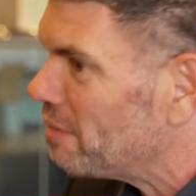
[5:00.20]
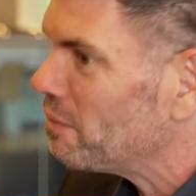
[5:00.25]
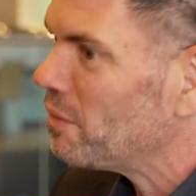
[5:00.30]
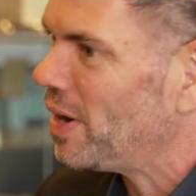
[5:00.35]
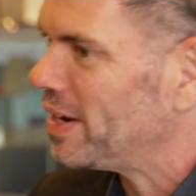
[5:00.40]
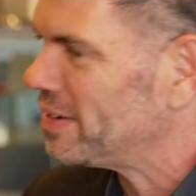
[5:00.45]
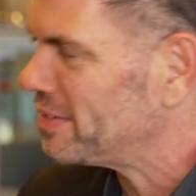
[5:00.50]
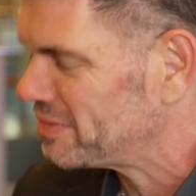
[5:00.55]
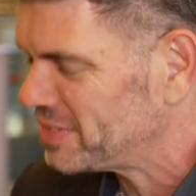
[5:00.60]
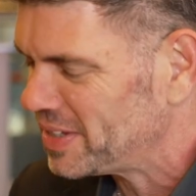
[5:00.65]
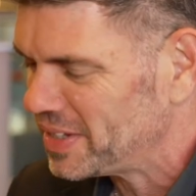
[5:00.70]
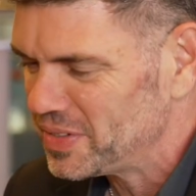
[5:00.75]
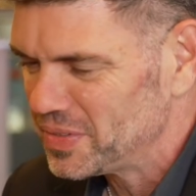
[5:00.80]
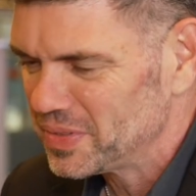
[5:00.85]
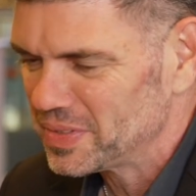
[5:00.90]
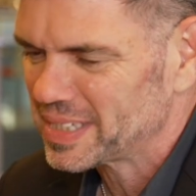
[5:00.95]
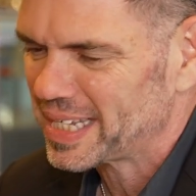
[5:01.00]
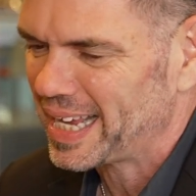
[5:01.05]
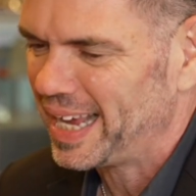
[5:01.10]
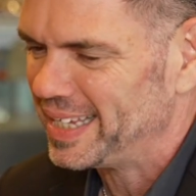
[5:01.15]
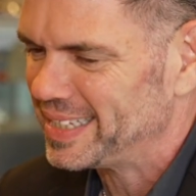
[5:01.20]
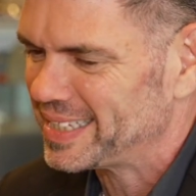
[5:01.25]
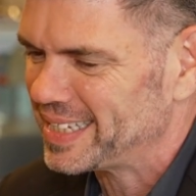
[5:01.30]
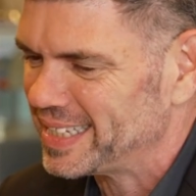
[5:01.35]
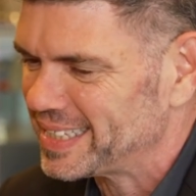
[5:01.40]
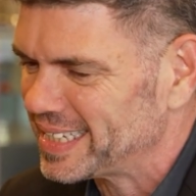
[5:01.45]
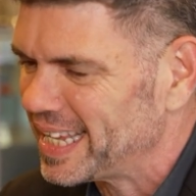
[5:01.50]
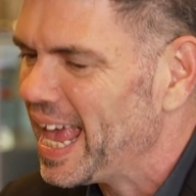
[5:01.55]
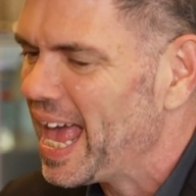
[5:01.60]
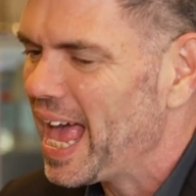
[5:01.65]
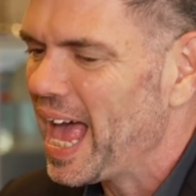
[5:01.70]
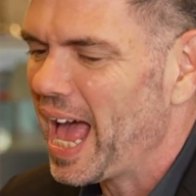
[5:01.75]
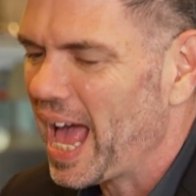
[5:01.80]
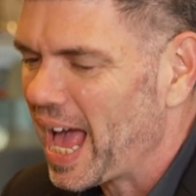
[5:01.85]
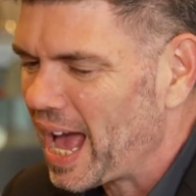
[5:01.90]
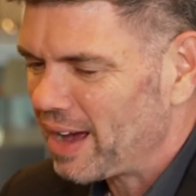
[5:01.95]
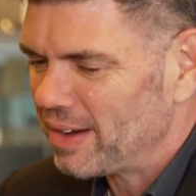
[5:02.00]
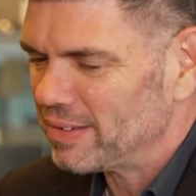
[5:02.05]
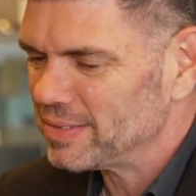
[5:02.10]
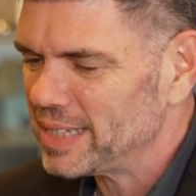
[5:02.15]
uh, one of the use cases,
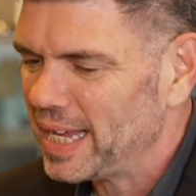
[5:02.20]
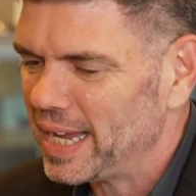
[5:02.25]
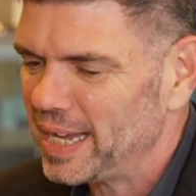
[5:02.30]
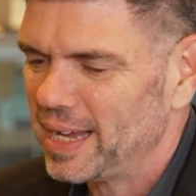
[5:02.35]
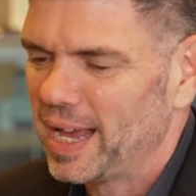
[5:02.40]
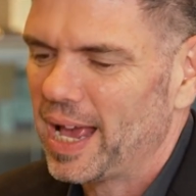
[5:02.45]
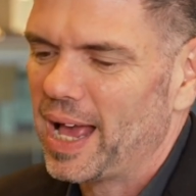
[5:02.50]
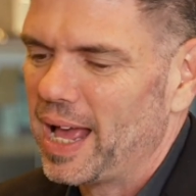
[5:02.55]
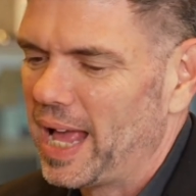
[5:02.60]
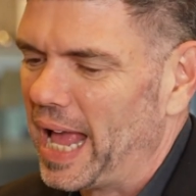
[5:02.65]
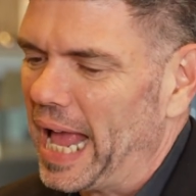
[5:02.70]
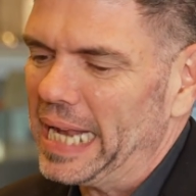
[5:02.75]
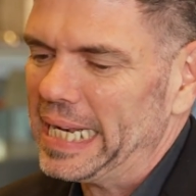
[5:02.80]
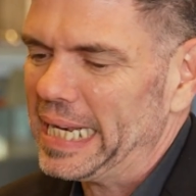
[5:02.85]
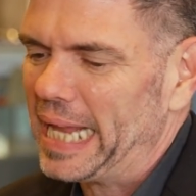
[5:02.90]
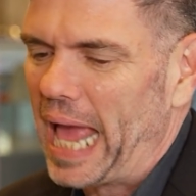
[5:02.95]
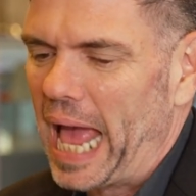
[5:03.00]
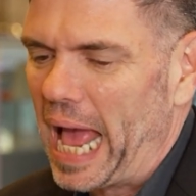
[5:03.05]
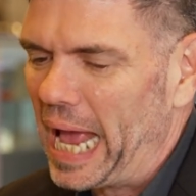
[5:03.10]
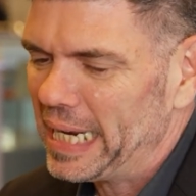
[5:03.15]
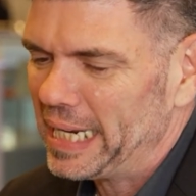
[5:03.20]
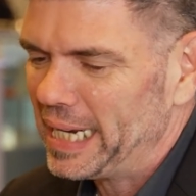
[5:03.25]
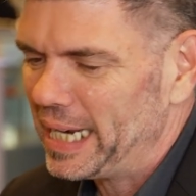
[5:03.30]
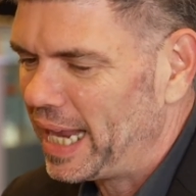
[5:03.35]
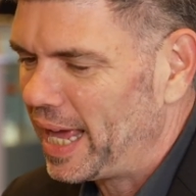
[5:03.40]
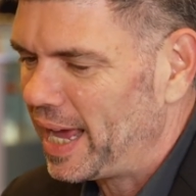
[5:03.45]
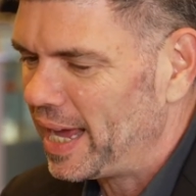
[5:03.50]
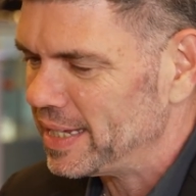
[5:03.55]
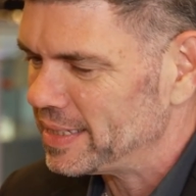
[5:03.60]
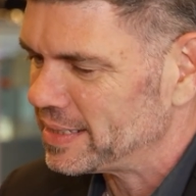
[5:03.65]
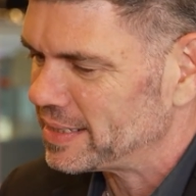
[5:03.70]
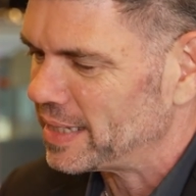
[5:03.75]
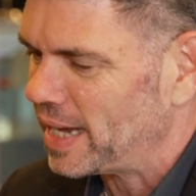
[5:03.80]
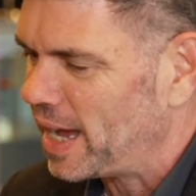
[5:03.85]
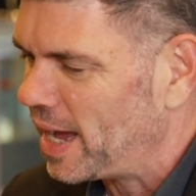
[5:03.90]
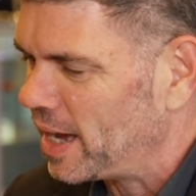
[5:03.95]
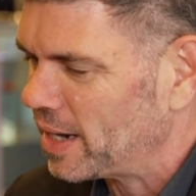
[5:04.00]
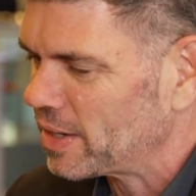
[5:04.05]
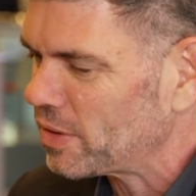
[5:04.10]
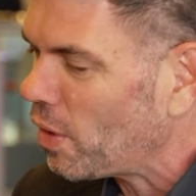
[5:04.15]
how they uh, an analyzed
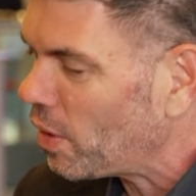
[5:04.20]
uh,